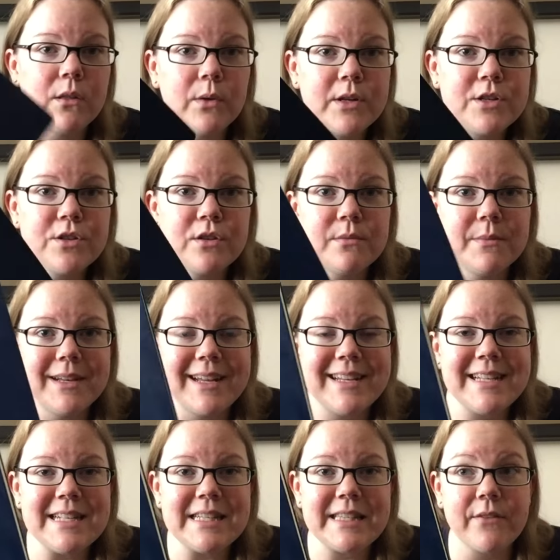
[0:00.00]
Leuchtturm
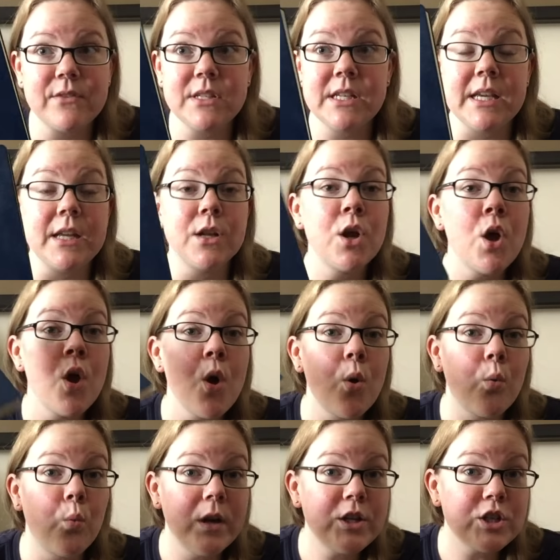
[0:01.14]
1917,
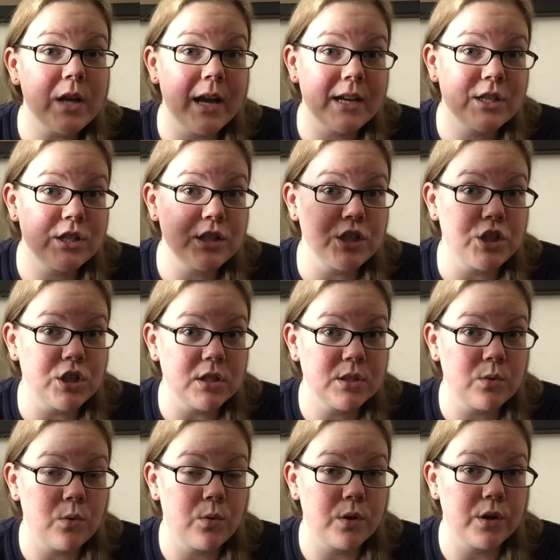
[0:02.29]
which actually just
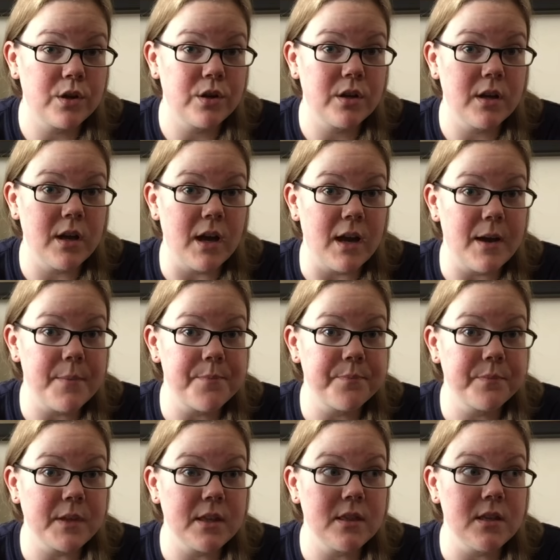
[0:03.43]
ordered um,
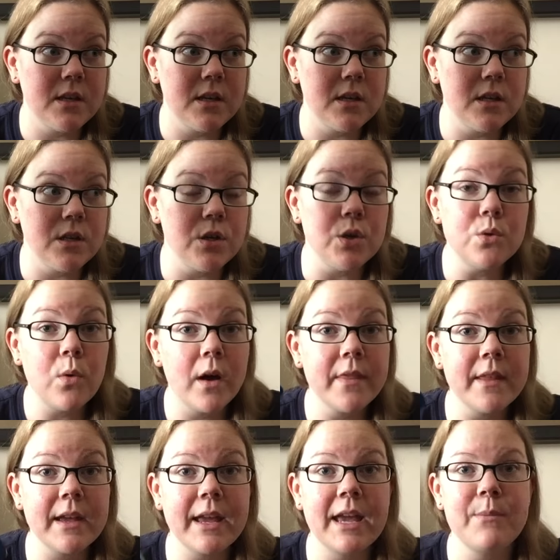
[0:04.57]
the new one
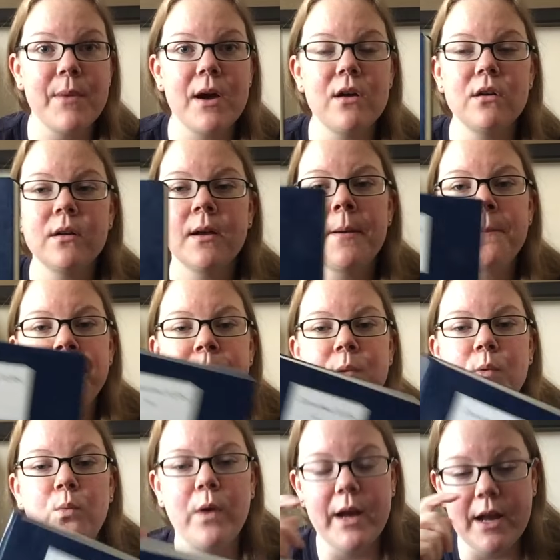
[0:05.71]
that came out
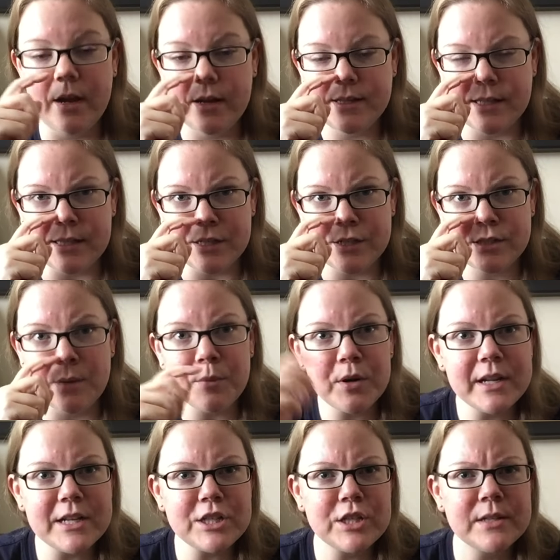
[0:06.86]
where it's like their summer
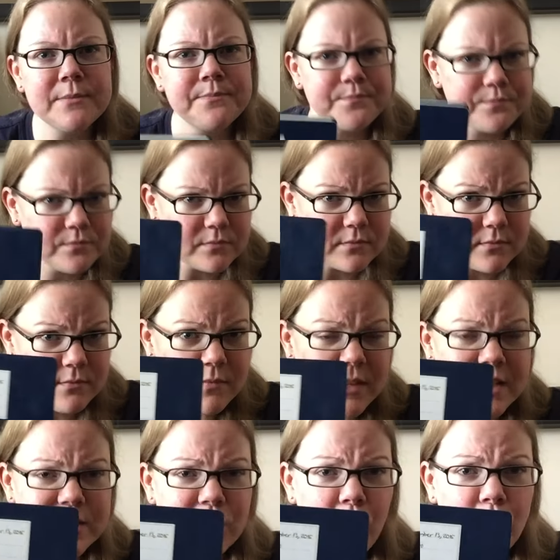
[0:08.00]
edition.
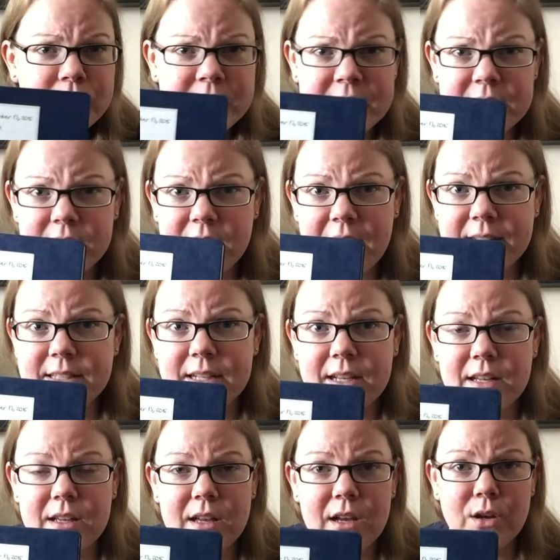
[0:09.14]
It's all teal, has like
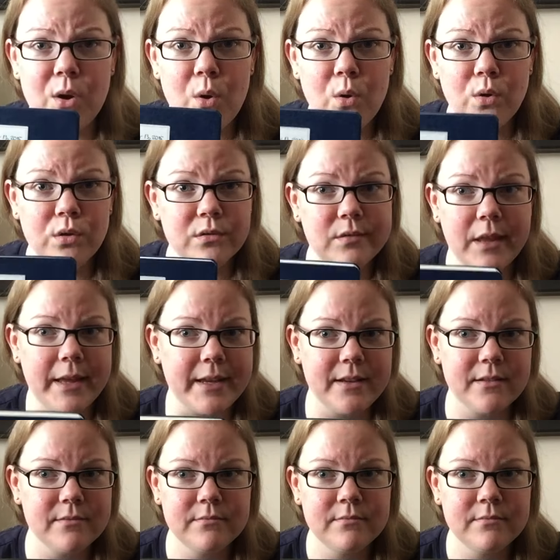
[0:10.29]
a, a gold like